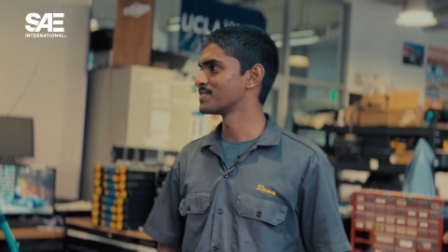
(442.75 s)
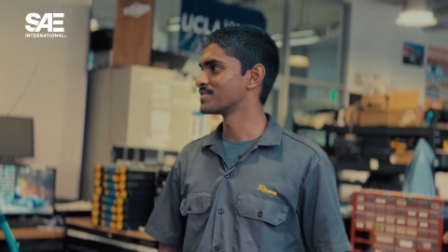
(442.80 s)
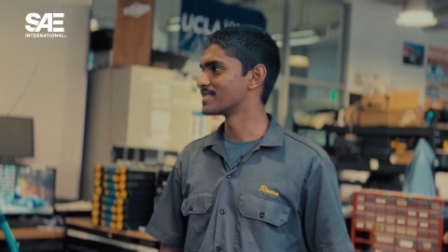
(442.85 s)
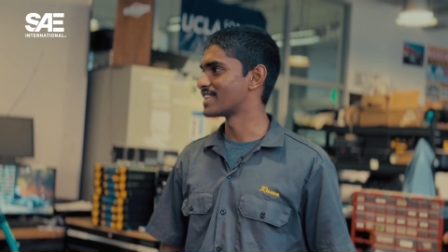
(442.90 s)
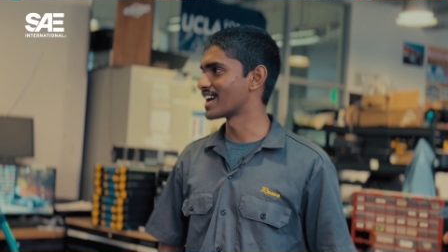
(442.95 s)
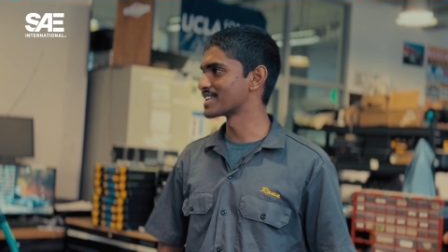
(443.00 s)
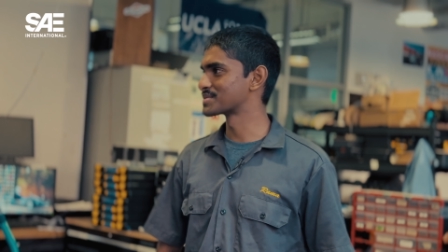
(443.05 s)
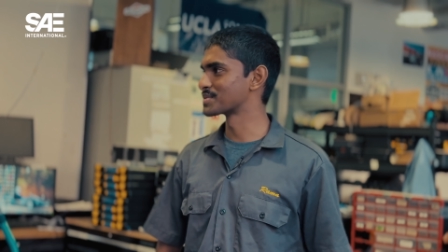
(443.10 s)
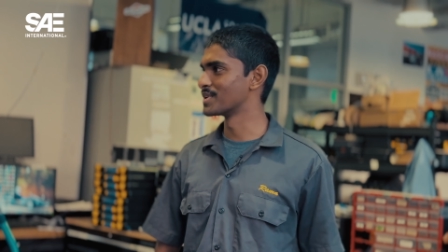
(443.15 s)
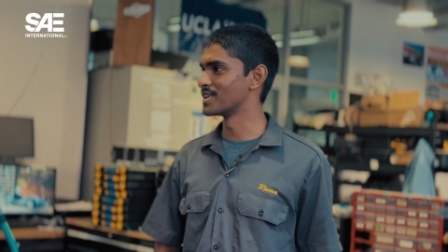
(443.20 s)

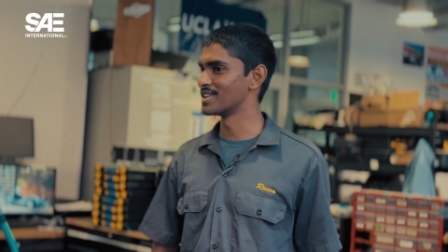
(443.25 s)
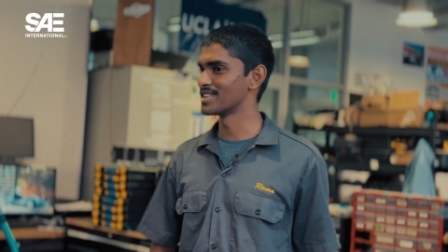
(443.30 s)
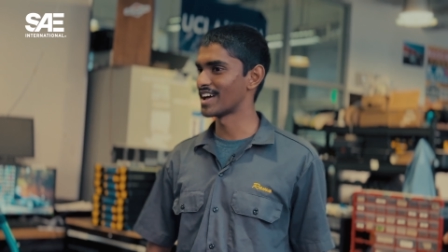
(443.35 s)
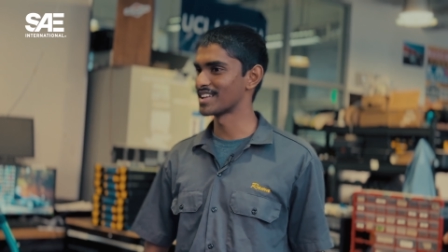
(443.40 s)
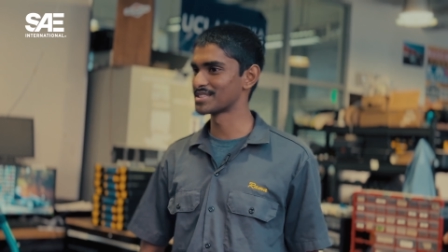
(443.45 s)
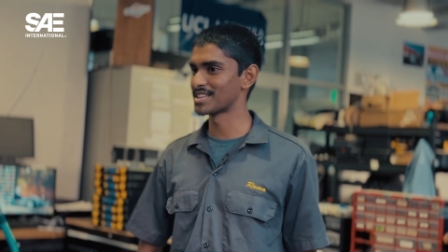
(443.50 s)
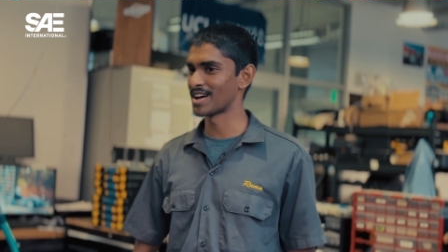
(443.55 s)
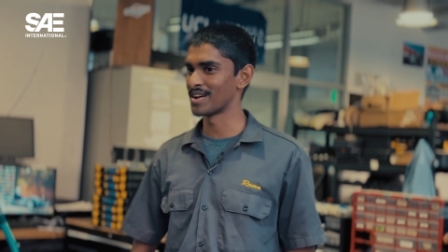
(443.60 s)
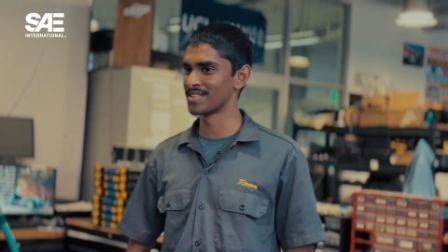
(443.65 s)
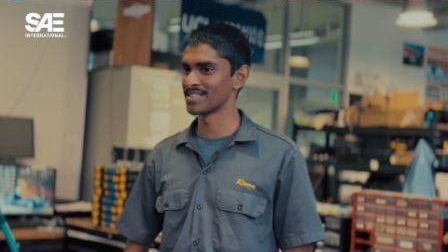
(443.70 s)
that's when
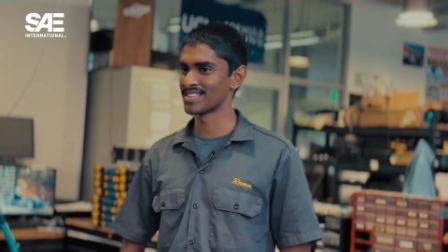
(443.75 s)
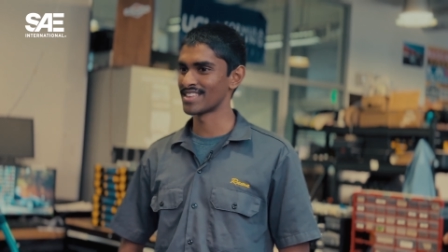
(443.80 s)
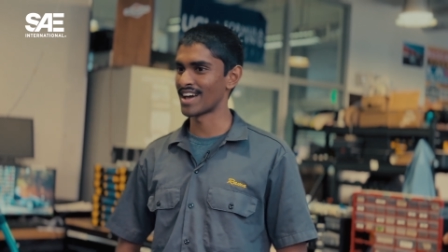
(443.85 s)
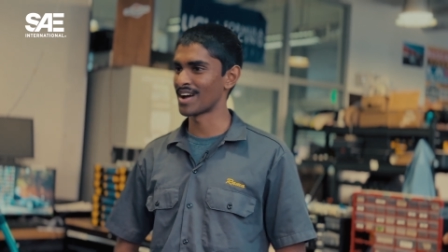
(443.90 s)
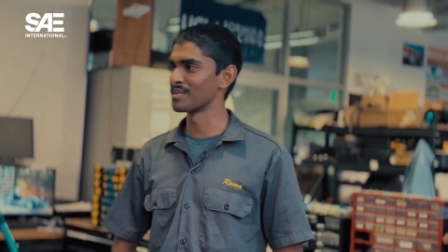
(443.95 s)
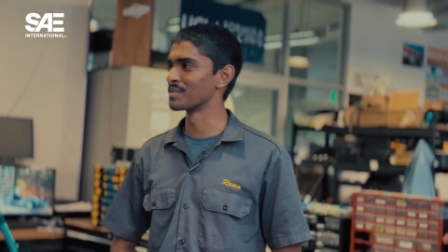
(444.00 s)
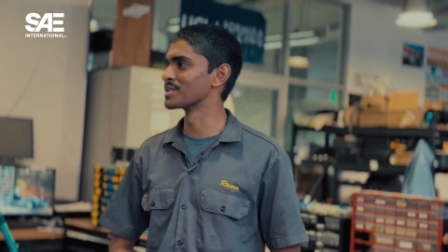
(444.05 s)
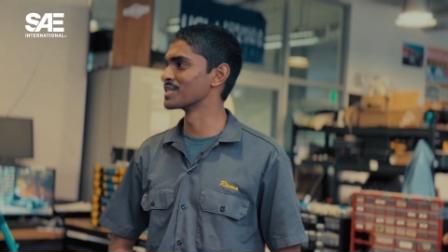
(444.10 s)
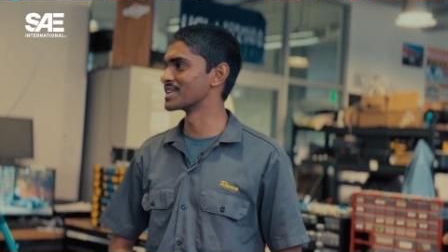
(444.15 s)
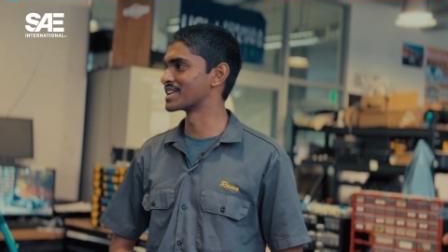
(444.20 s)
that's that
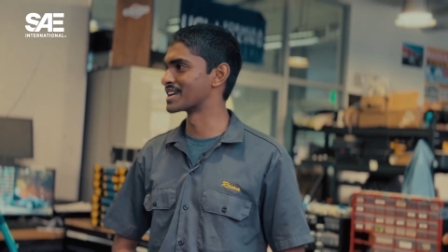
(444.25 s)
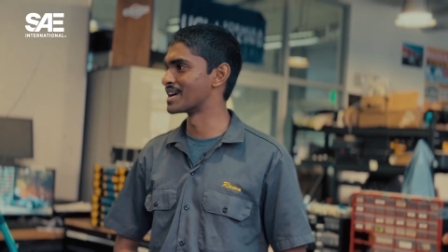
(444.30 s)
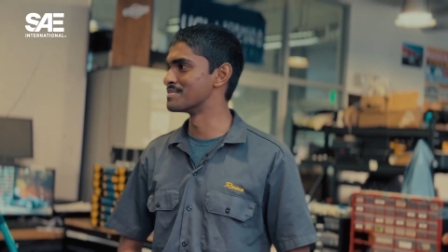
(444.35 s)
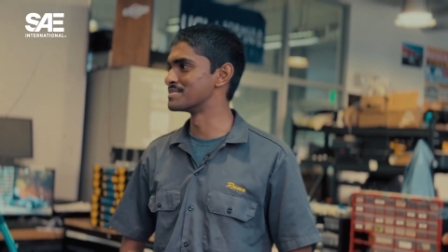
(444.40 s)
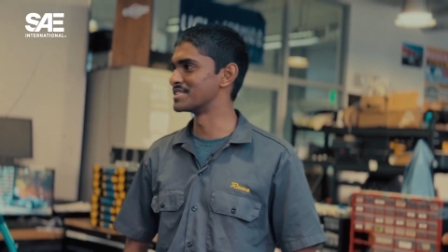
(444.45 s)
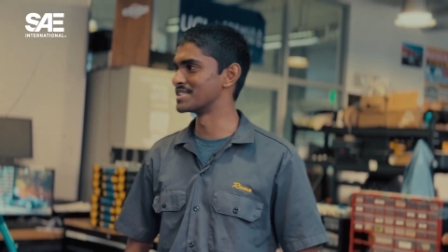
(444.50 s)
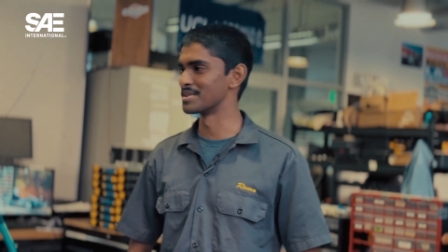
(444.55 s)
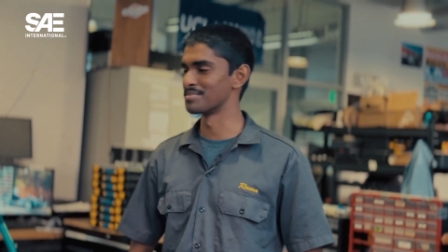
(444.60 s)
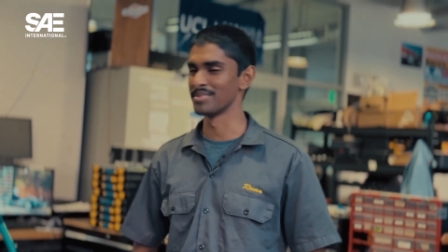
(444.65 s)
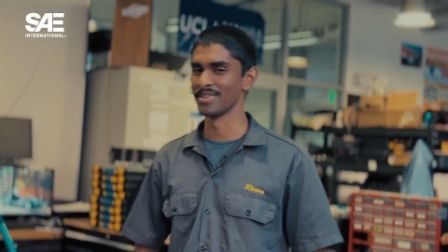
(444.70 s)
that really
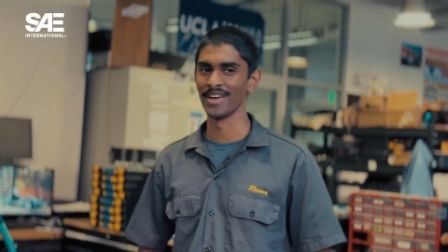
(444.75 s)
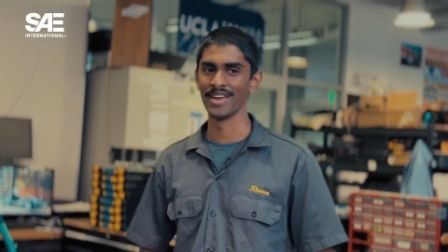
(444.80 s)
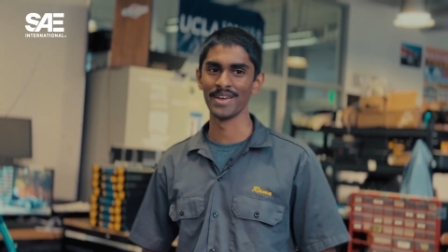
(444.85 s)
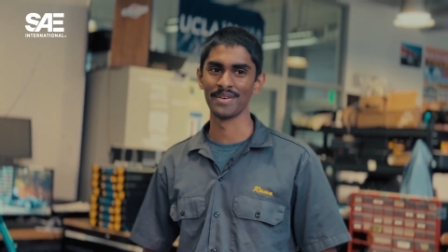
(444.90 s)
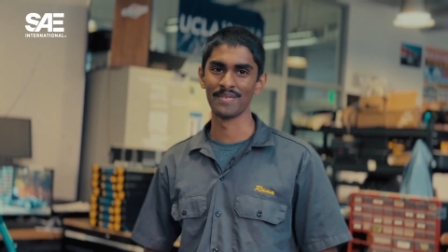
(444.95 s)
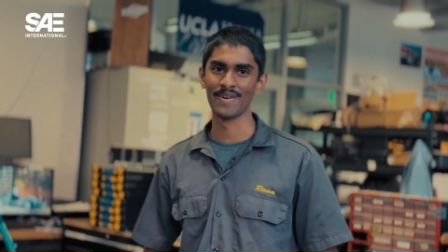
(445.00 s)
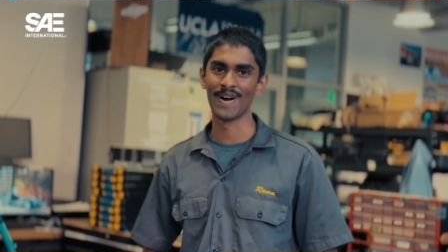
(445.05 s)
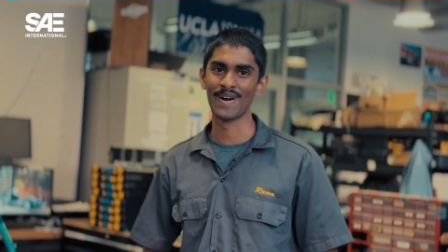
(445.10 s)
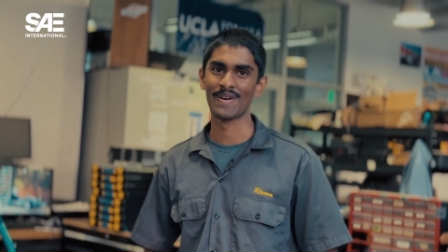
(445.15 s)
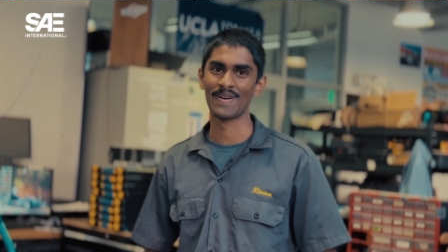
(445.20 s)
comes into play
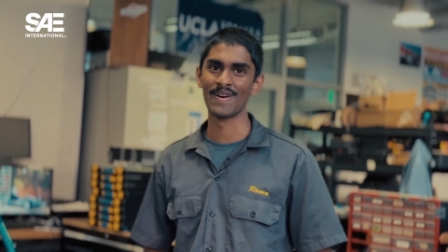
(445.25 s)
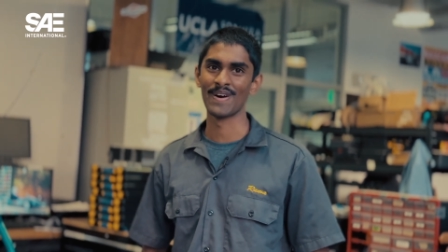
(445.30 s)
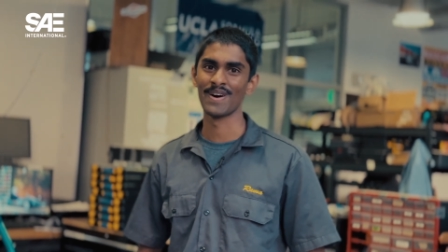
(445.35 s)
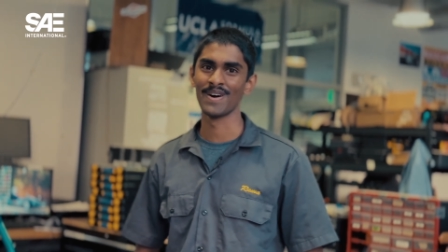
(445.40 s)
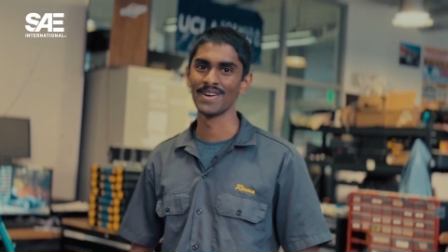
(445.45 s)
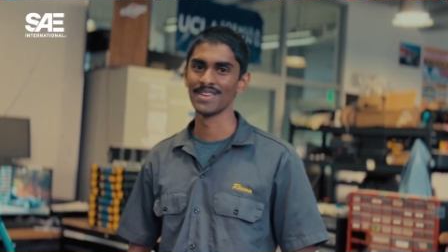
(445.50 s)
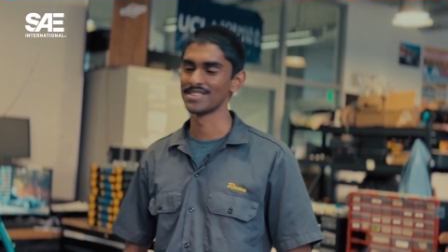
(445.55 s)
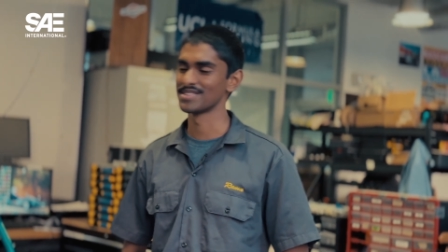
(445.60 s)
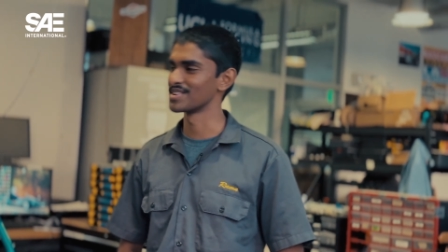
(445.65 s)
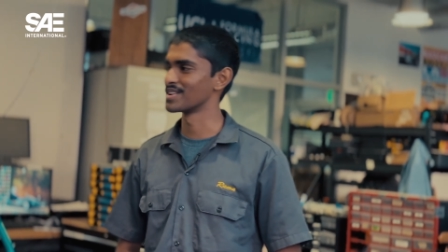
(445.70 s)
in rock
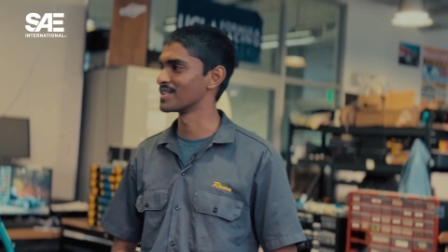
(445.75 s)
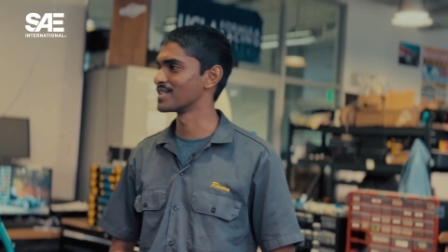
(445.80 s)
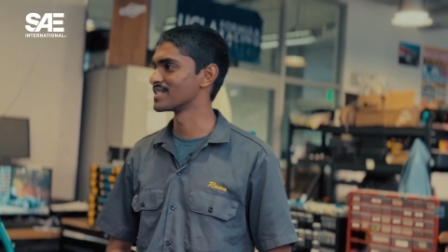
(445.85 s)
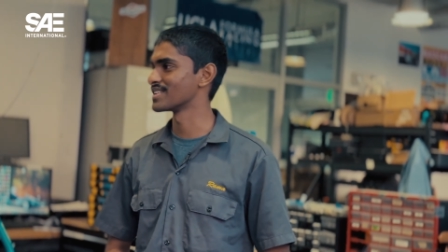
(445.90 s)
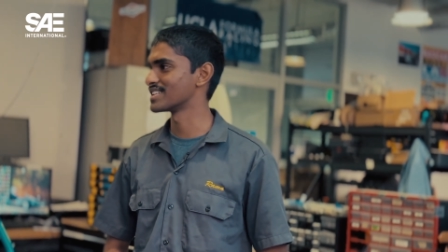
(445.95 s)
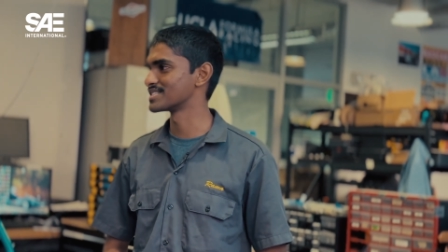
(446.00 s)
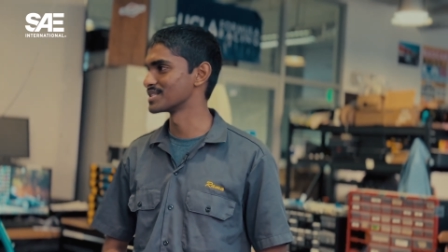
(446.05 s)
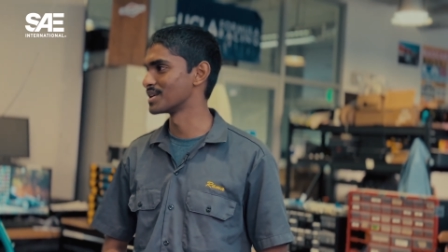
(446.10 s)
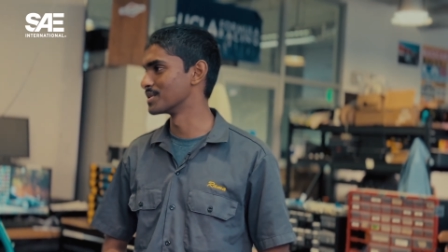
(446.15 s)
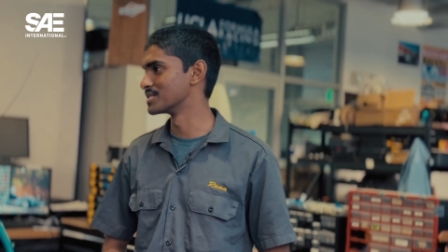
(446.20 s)
crawl. So
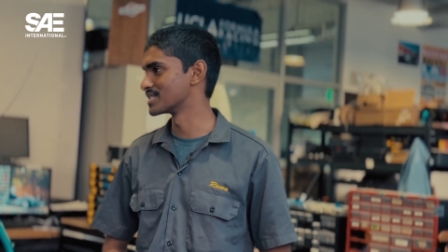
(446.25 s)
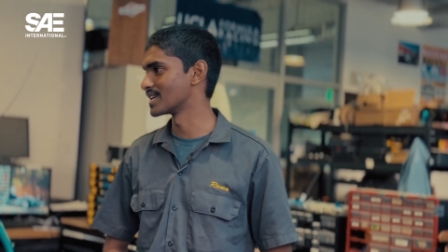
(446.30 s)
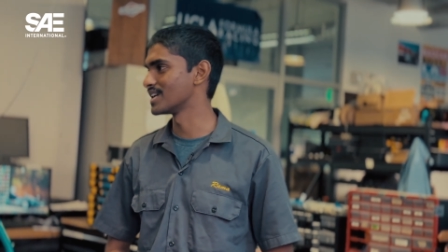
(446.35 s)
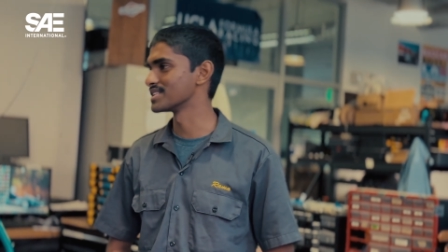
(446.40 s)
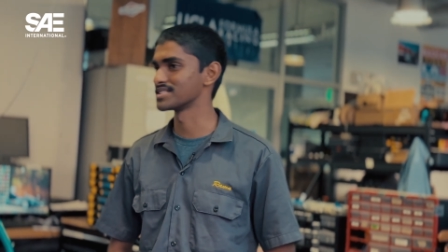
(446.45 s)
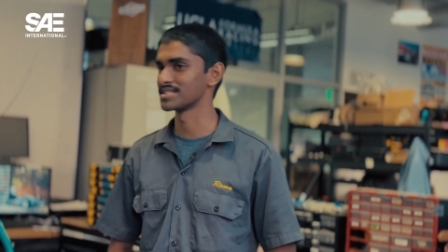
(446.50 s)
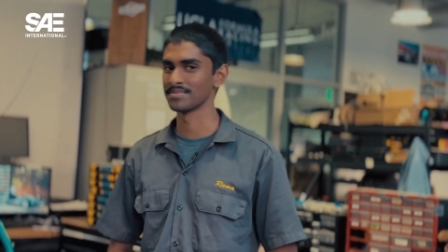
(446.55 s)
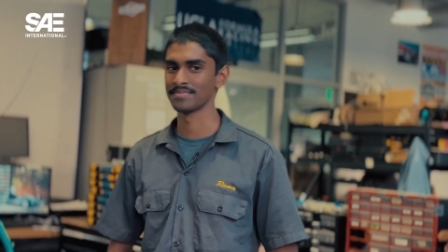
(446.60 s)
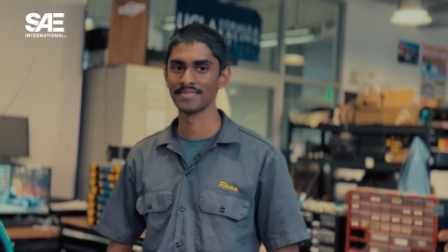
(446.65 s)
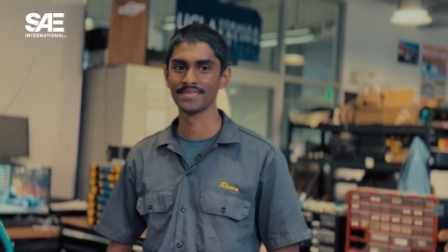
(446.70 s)
that's it always does.
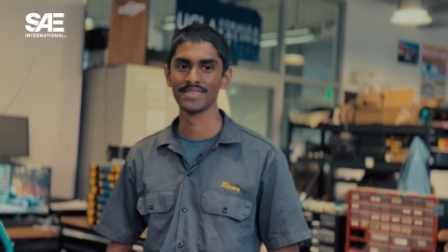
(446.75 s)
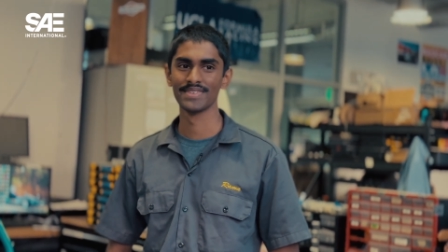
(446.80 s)
awesome.